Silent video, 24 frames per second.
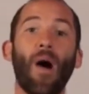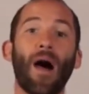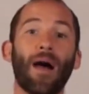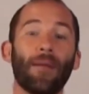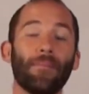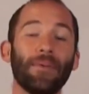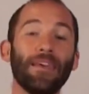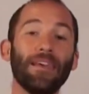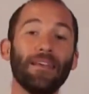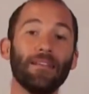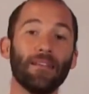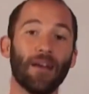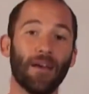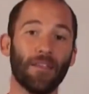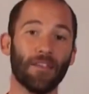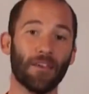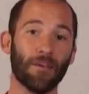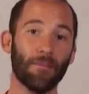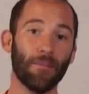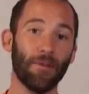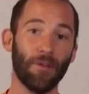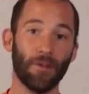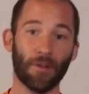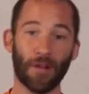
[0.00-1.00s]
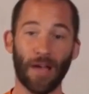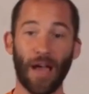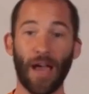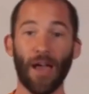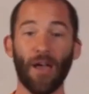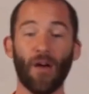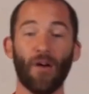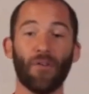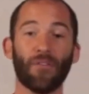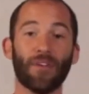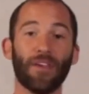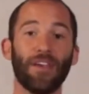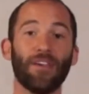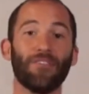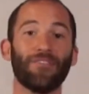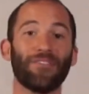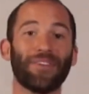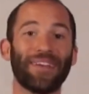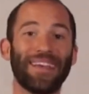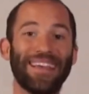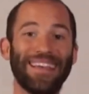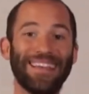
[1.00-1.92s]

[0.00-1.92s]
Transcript: I'm Eli the Computer Guy over here for